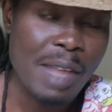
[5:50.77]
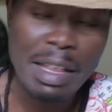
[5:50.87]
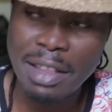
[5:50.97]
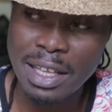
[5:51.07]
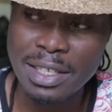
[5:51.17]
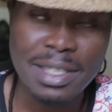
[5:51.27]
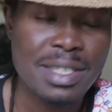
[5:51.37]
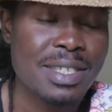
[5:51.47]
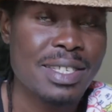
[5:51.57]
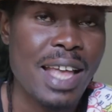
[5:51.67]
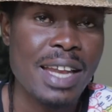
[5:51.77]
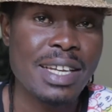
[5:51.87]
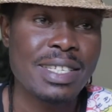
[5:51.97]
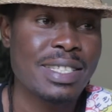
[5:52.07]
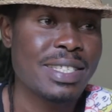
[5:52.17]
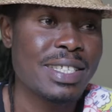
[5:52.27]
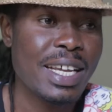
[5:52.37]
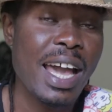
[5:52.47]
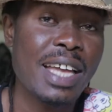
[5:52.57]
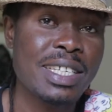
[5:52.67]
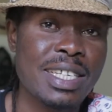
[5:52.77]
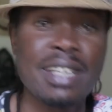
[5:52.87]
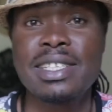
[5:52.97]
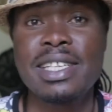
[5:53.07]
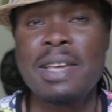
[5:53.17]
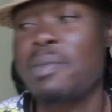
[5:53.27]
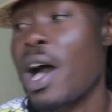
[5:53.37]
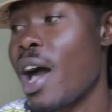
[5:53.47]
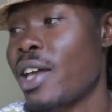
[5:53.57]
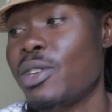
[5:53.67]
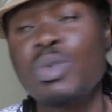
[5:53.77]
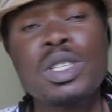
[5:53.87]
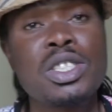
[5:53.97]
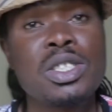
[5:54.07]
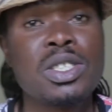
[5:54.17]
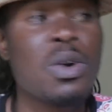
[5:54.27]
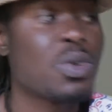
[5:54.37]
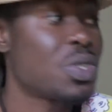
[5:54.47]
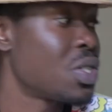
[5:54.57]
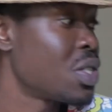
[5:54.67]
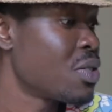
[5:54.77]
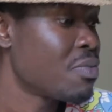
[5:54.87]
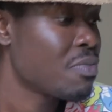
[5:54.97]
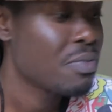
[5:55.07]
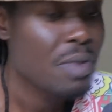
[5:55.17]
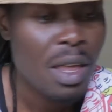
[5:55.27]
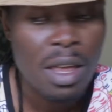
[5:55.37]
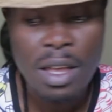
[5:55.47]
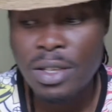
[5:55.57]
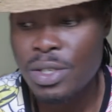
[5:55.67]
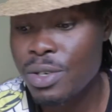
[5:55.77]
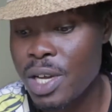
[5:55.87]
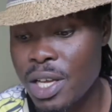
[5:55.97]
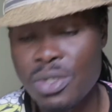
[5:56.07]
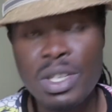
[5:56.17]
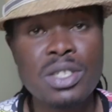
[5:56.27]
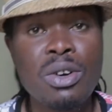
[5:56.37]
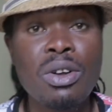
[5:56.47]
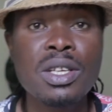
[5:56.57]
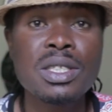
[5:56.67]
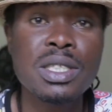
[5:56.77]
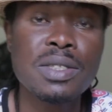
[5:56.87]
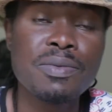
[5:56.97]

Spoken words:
this? And the guy tells him, it will just cost $200.